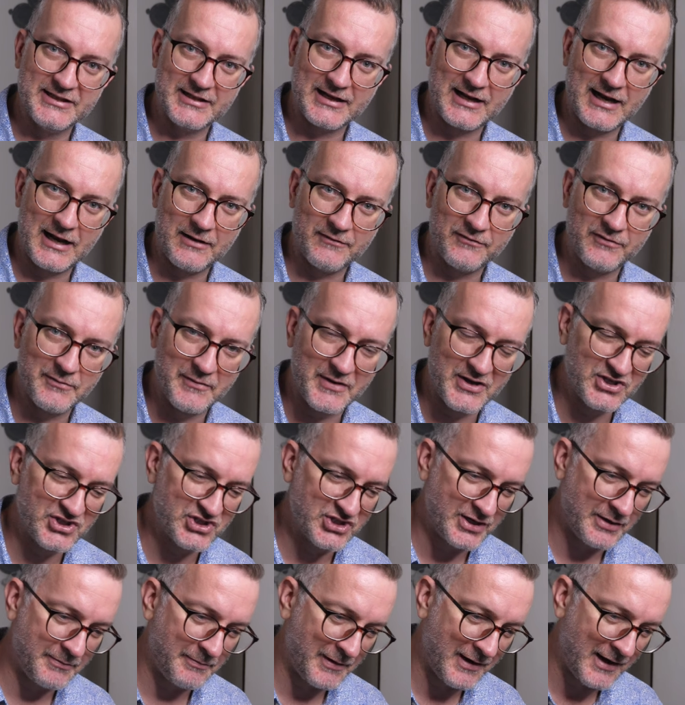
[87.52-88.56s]
the
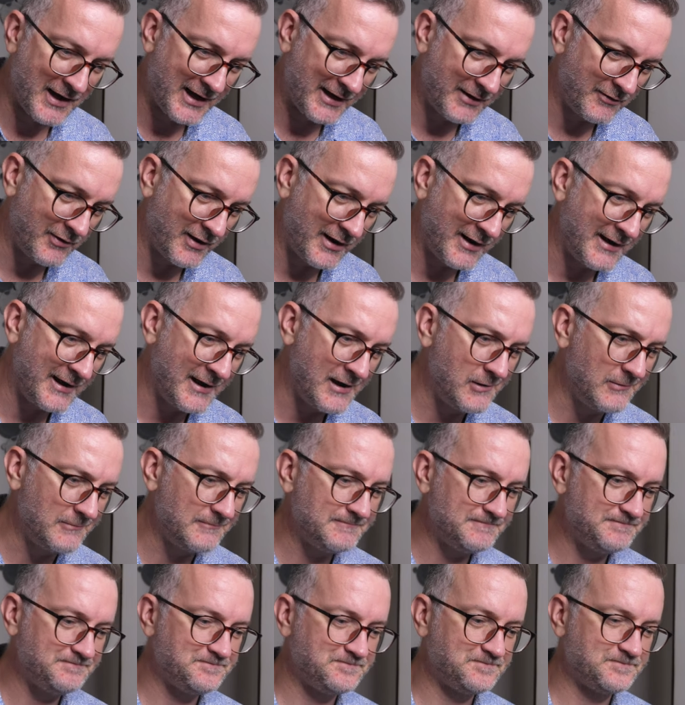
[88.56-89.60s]
CloudFormation apply right now
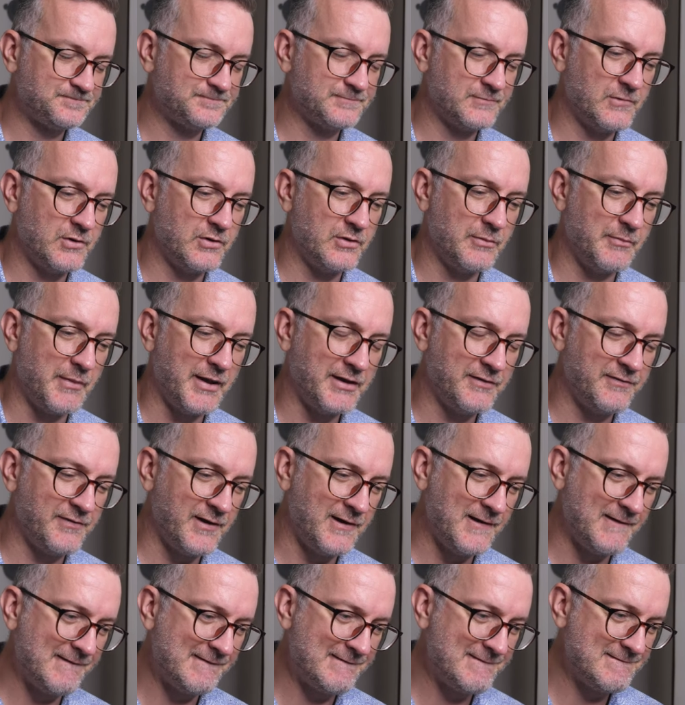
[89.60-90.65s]
through the
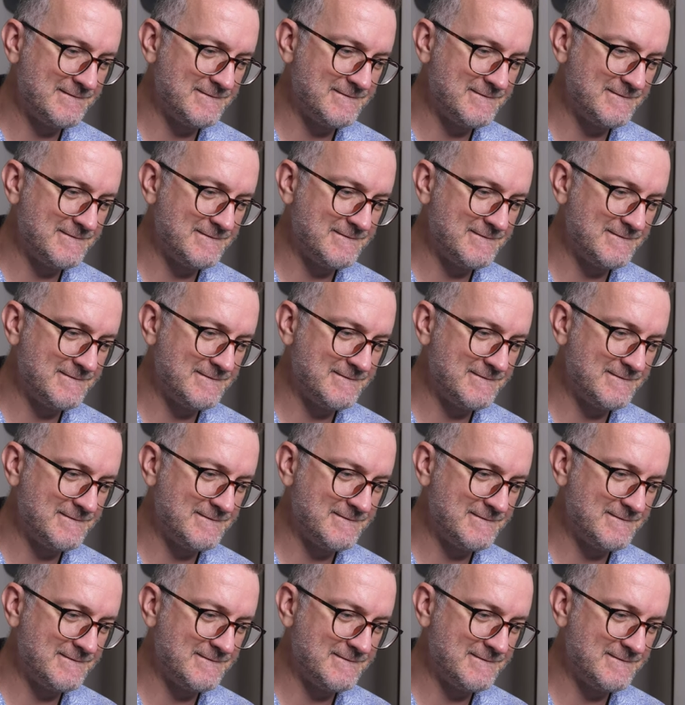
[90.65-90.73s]
makefile.